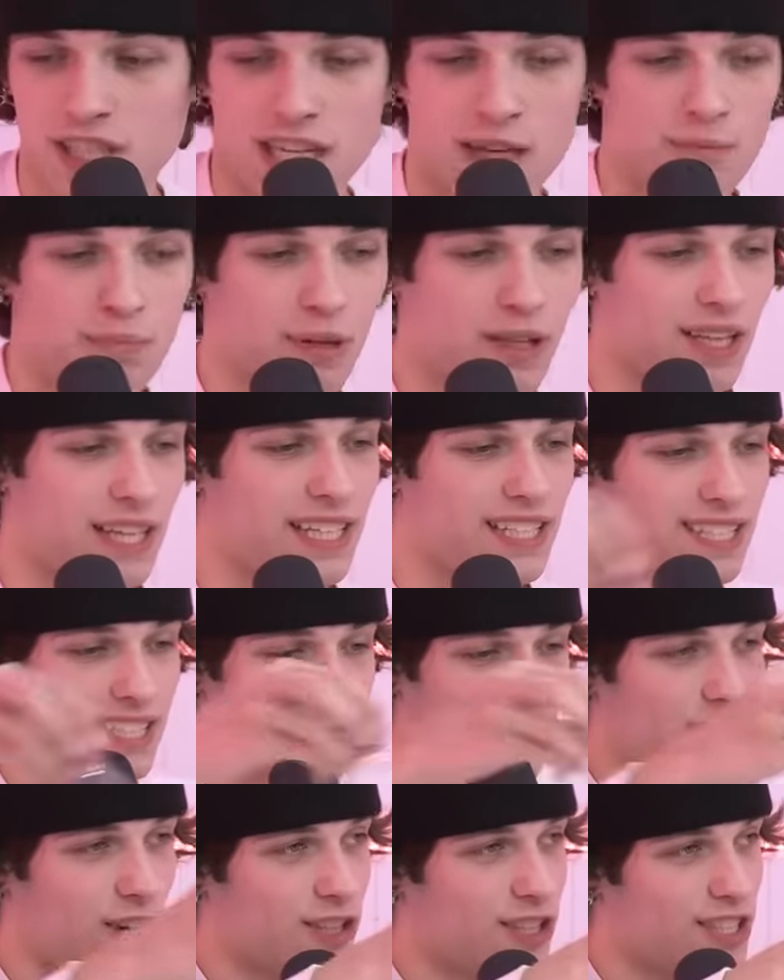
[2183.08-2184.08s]
like place
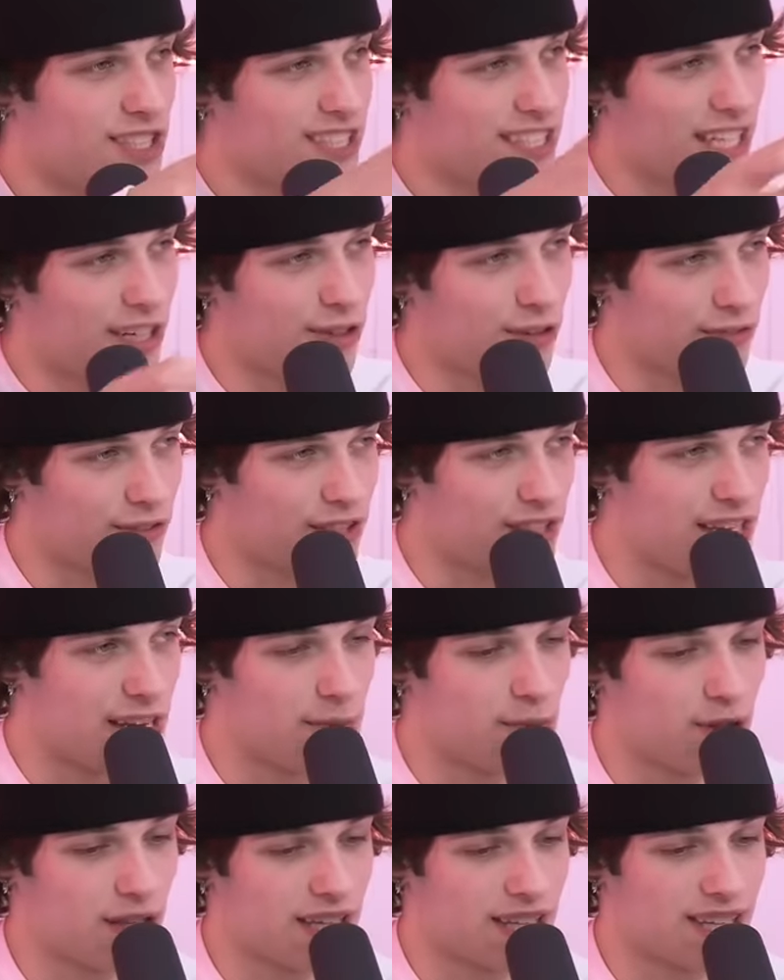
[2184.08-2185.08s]
it on the center of the
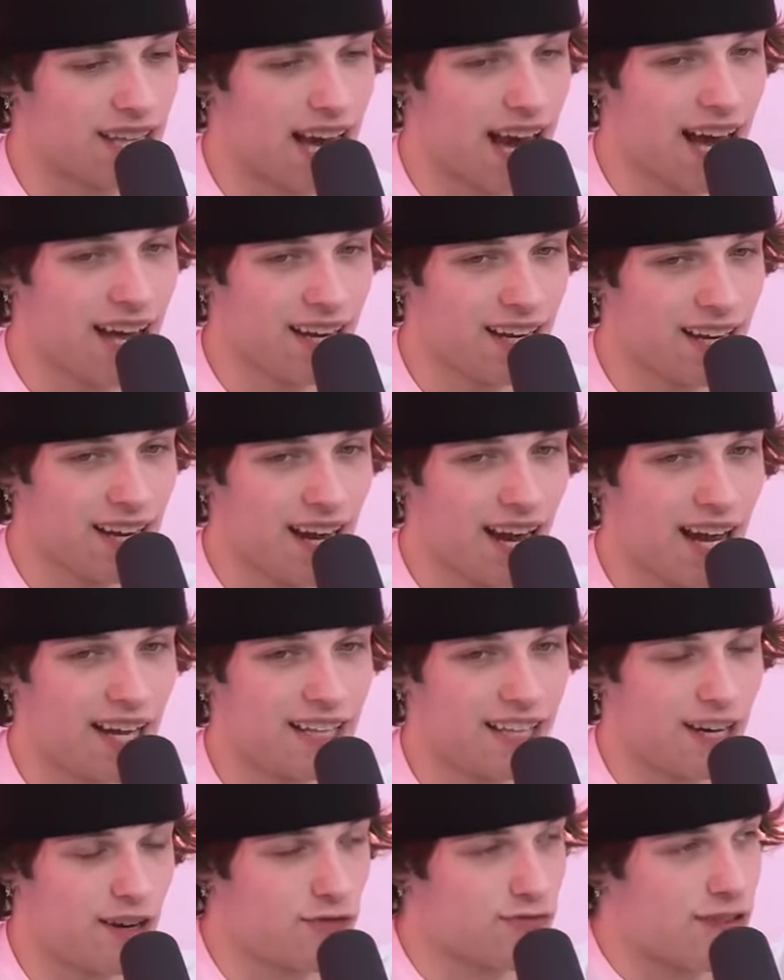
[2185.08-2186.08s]
table like that
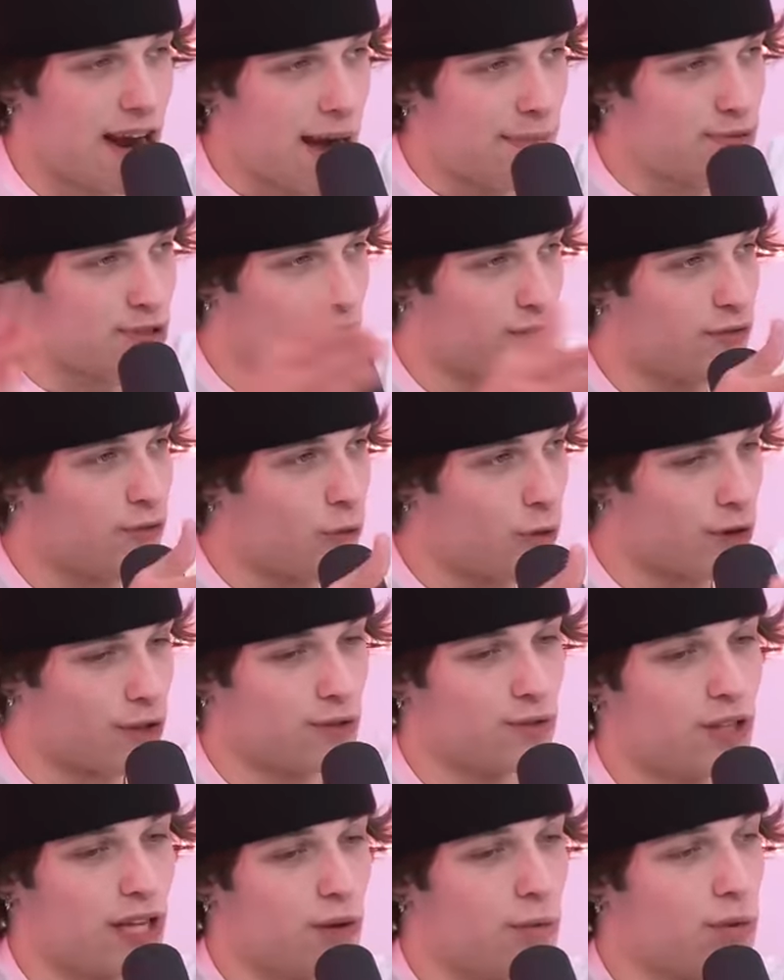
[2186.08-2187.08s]
and then it wraps it for
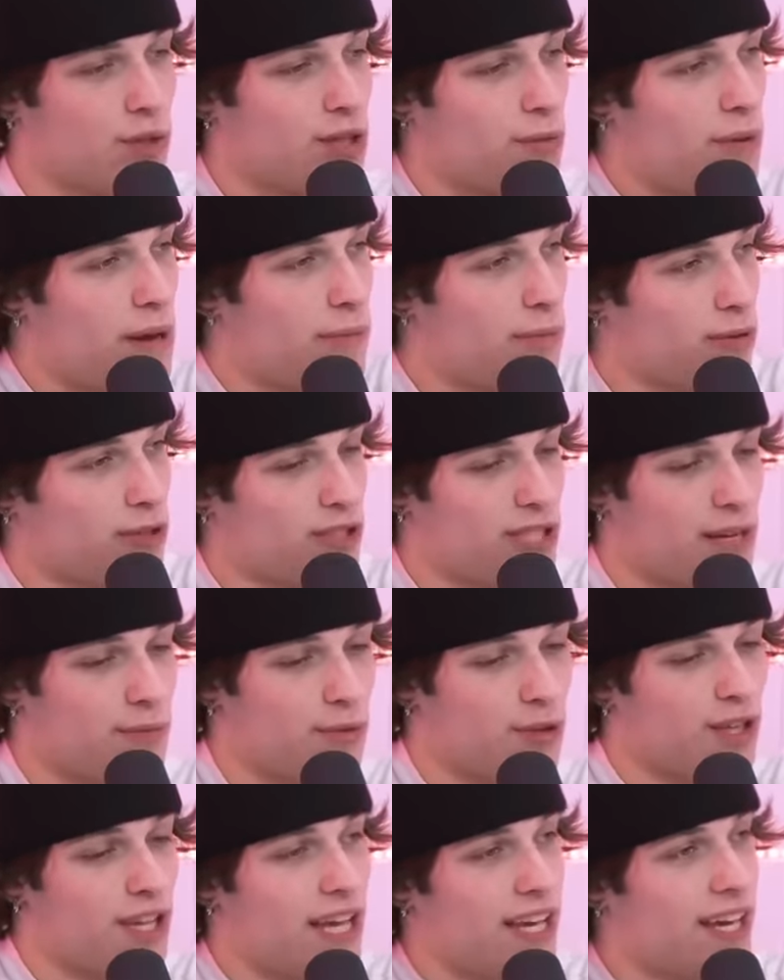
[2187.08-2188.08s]
you, like with the paper on the
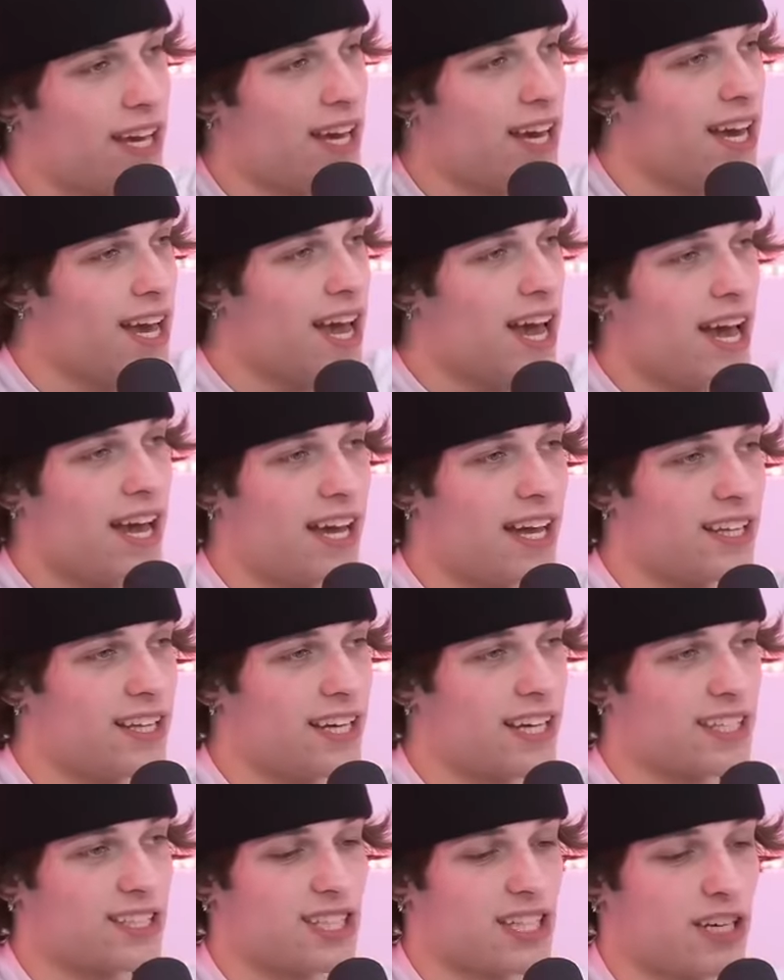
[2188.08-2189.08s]
table. Too much like, excess.
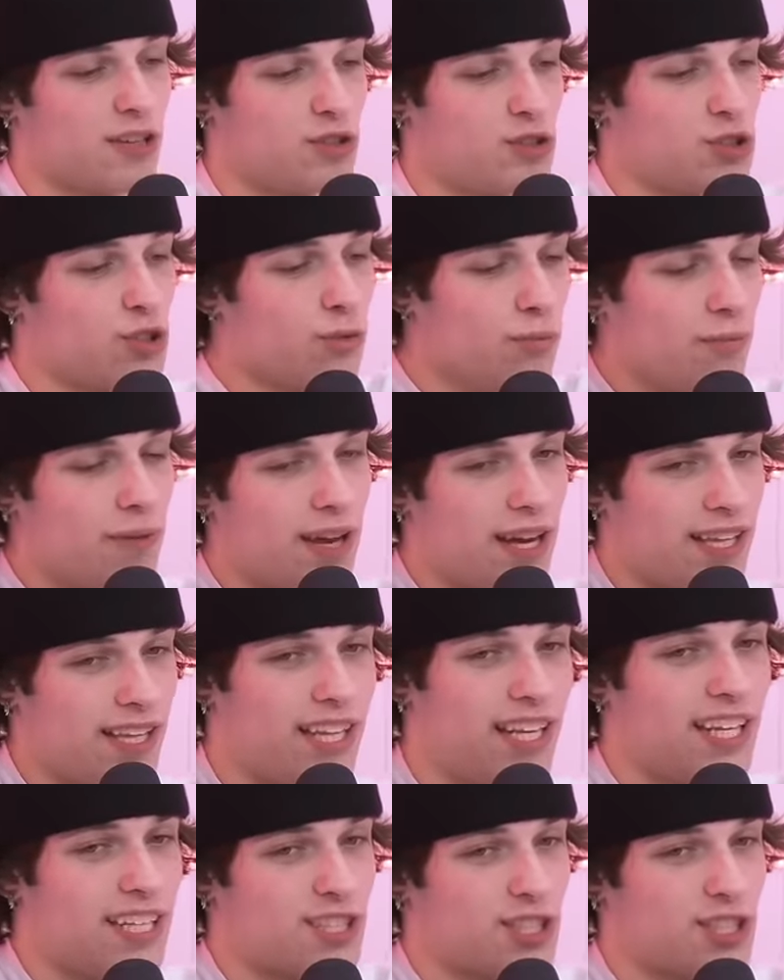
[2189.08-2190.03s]
Like it's like zoom, and then it